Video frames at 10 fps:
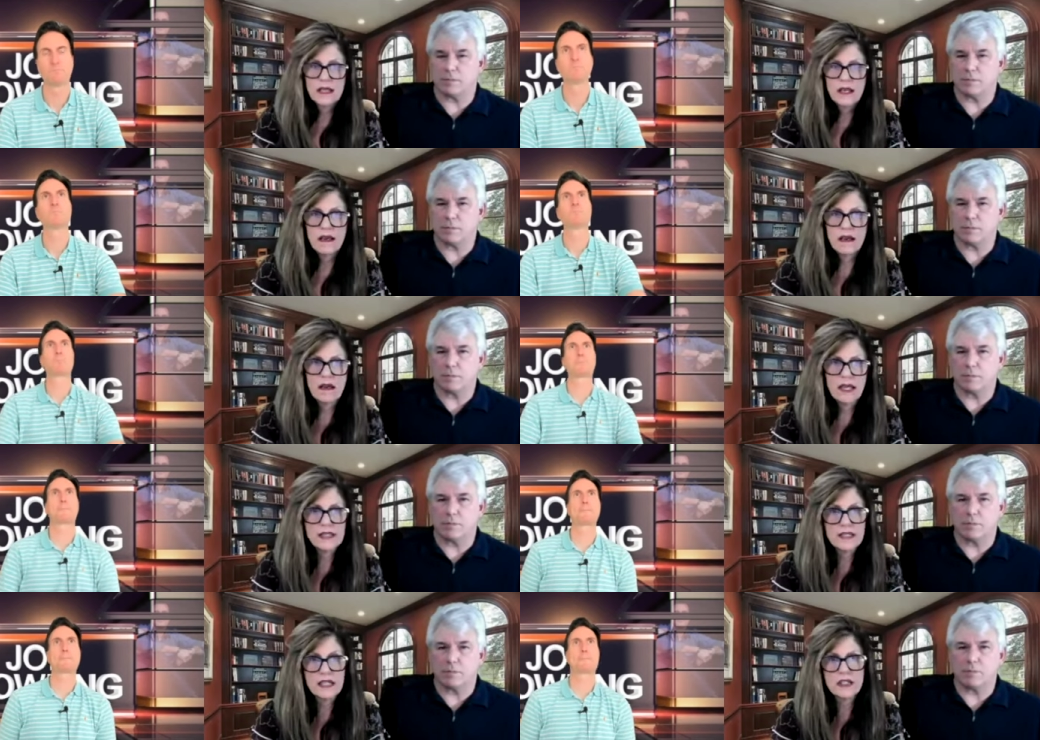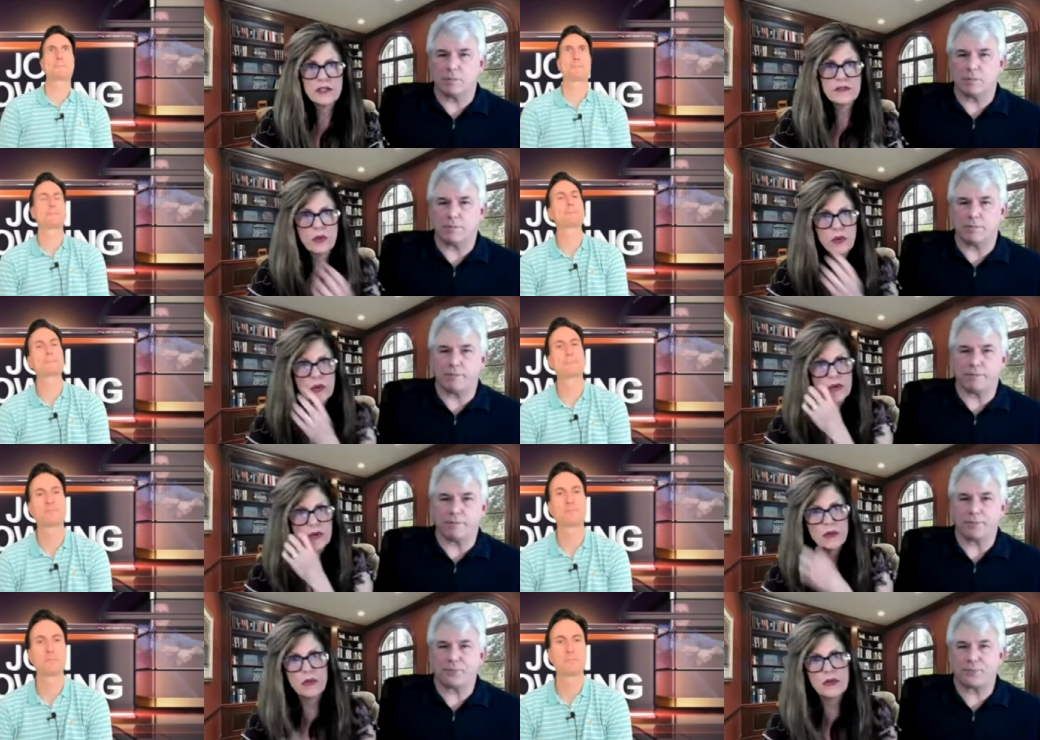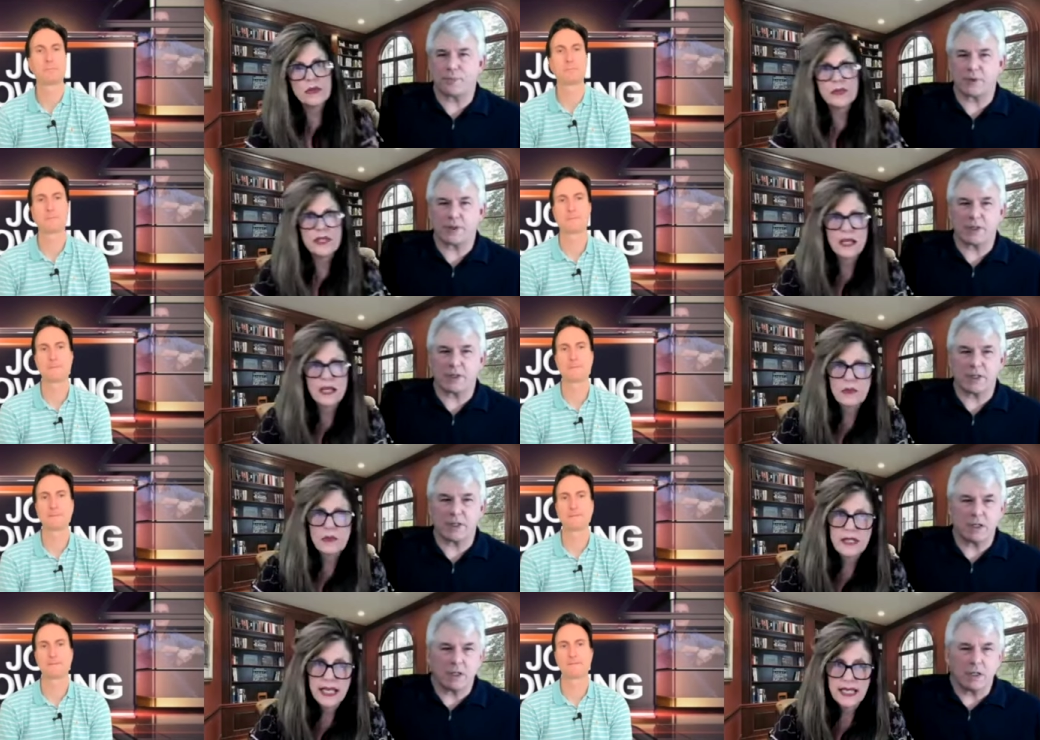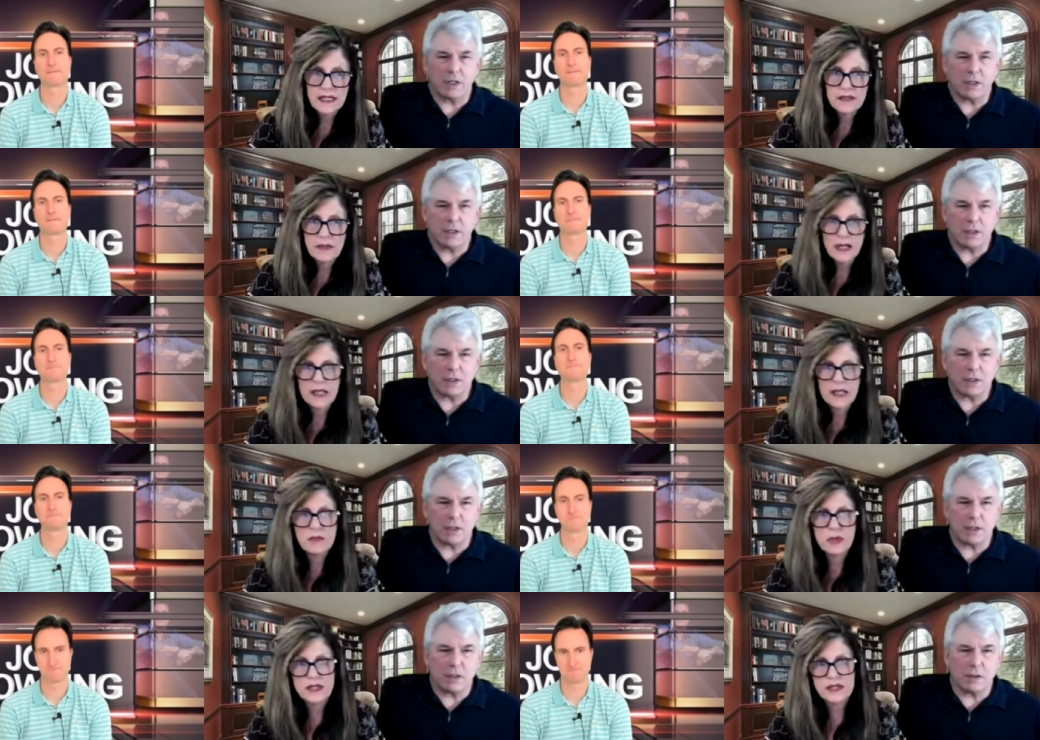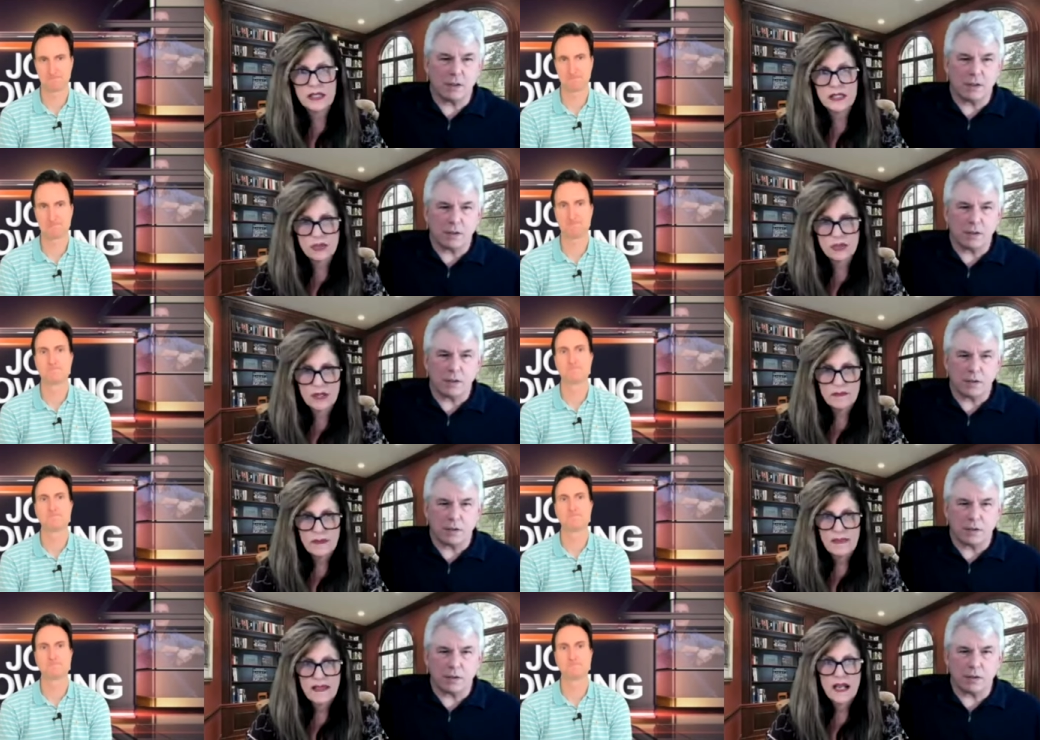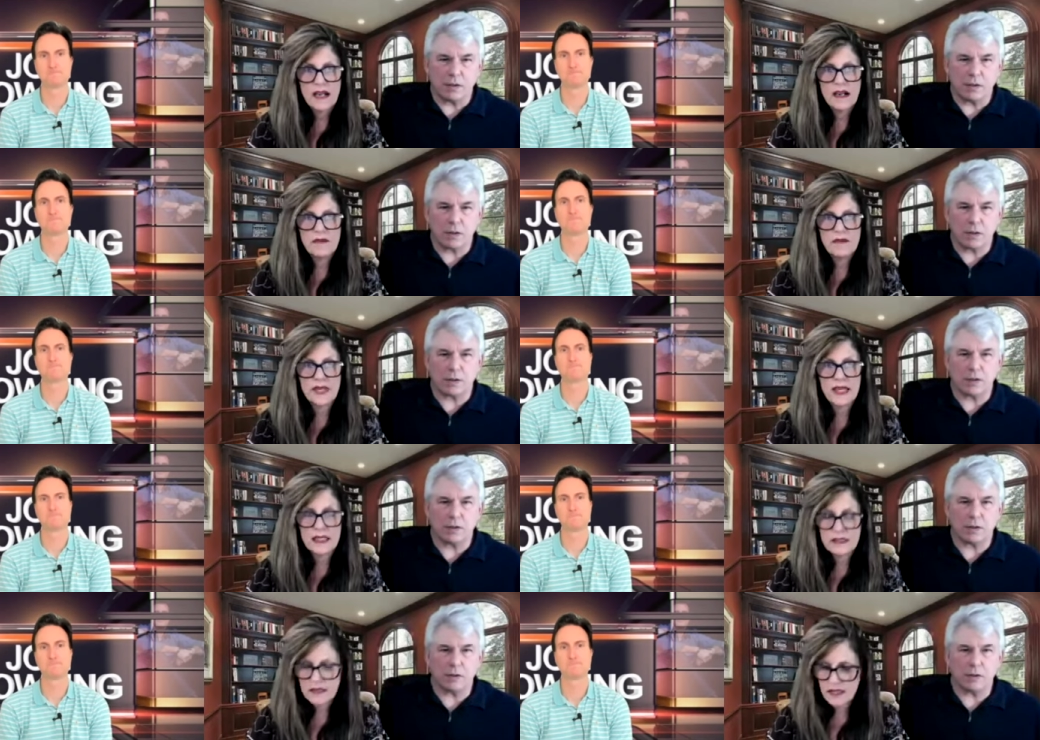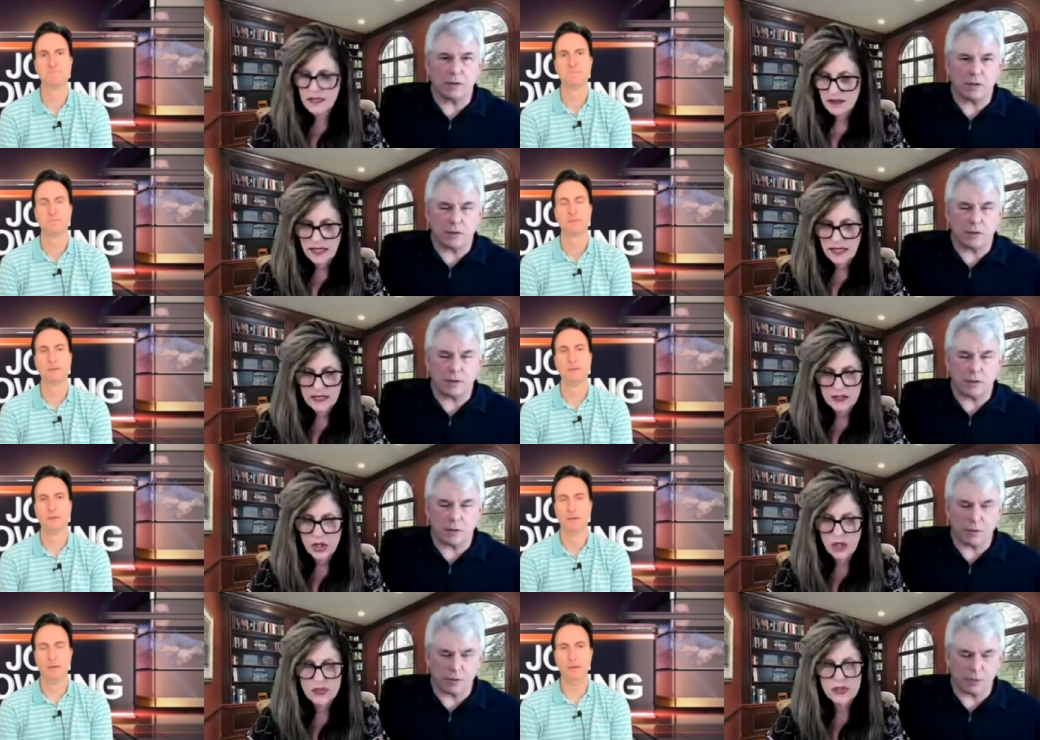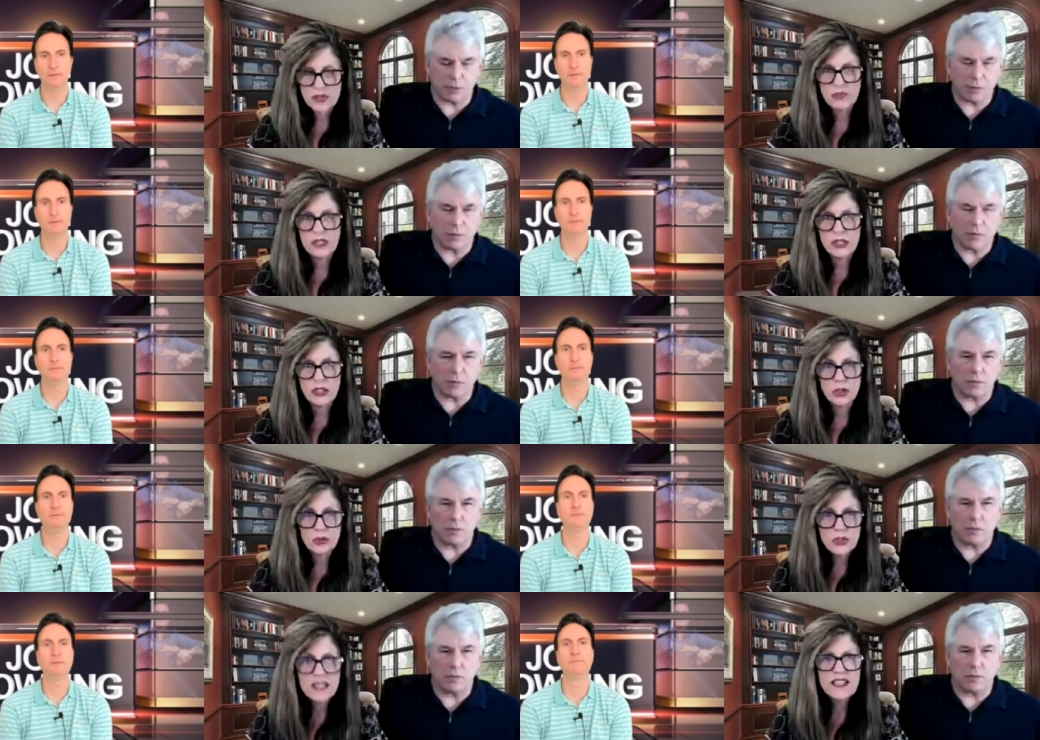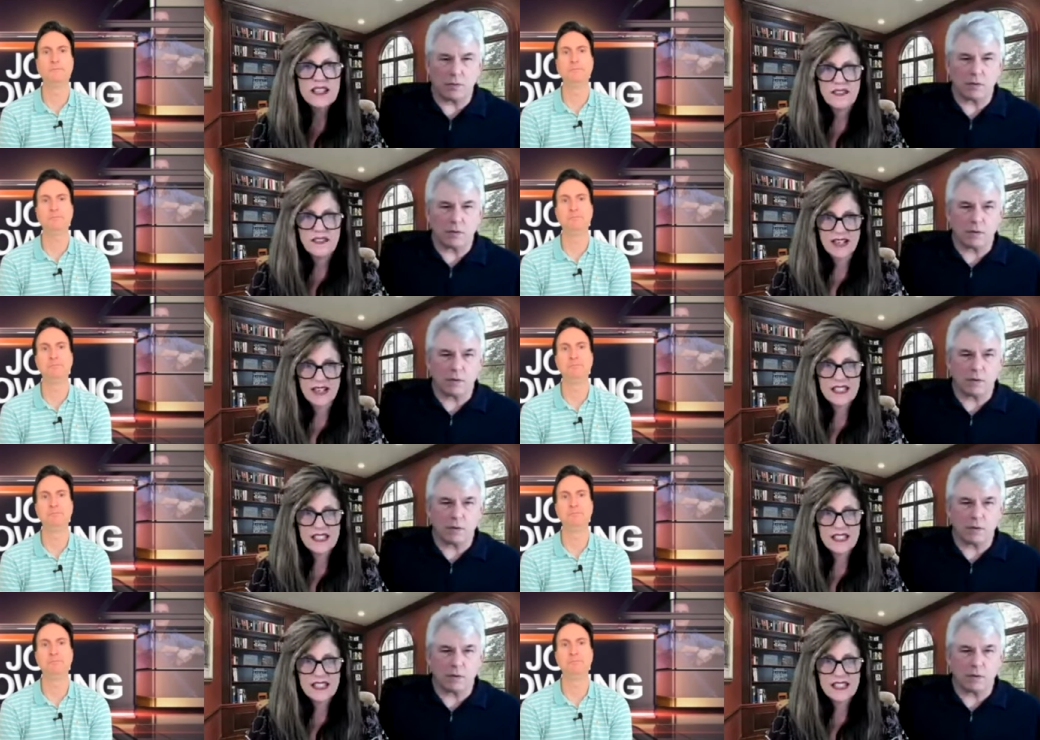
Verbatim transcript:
Speaker 1: uh, executive order 13818 by president trump um, that uh, has also renewed right?